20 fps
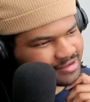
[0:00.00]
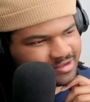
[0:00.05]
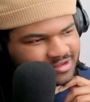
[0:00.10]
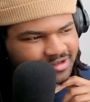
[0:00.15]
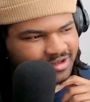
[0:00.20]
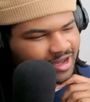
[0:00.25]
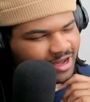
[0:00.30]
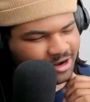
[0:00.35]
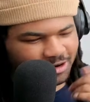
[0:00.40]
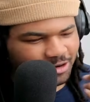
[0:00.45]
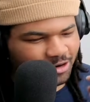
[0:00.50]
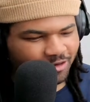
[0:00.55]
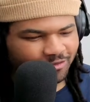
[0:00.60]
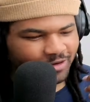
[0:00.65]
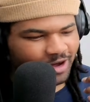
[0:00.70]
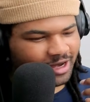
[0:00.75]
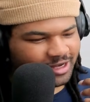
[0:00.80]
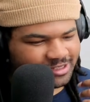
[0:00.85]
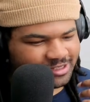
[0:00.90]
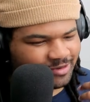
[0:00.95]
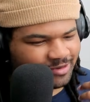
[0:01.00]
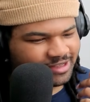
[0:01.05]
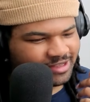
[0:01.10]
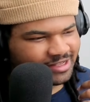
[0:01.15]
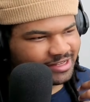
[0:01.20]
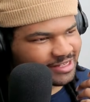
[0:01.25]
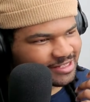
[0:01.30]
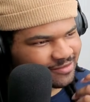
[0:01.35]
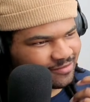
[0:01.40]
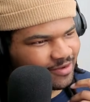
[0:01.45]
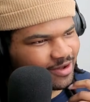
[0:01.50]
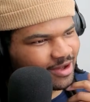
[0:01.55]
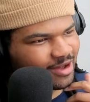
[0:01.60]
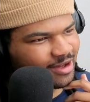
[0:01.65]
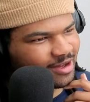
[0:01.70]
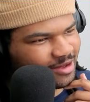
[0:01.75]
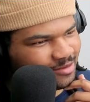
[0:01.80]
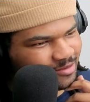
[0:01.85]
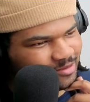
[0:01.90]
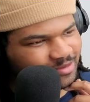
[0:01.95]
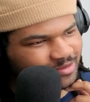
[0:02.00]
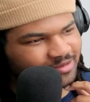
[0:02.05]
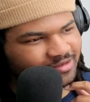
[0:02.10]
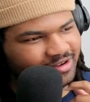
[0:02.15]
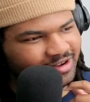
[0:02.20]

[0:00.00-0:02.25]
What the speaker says: I don't know if I expected this vibe right